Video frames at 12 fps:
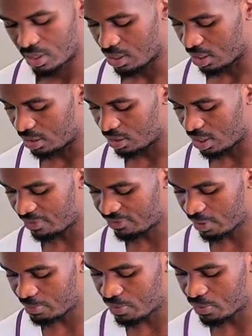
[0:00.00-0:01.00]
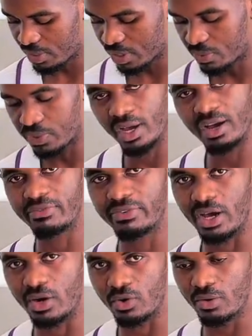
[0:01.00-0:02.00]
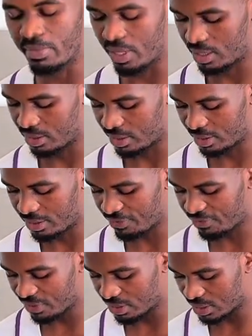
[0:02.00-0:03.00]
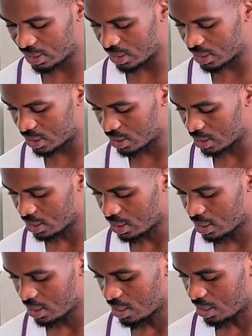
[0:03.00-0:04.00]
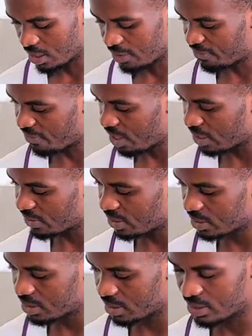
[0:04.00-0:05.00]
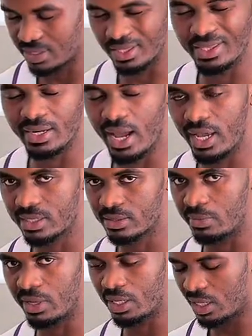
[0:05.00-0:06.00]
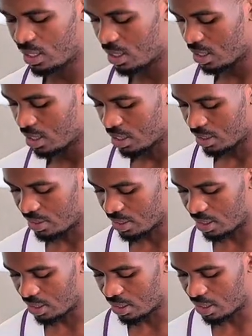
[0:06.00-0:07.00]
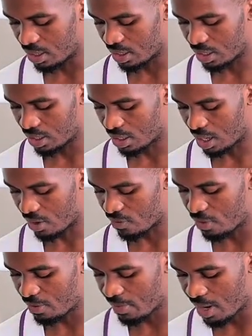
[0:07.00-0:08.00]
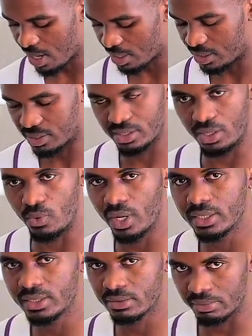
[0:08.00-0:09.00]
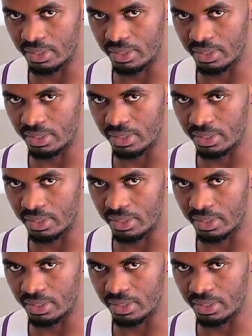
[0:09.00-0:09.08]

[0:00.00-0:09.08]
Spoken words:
And after brewing, we have aroma. The difference is the fragrance is the dry smell. The aroma is the wet smell.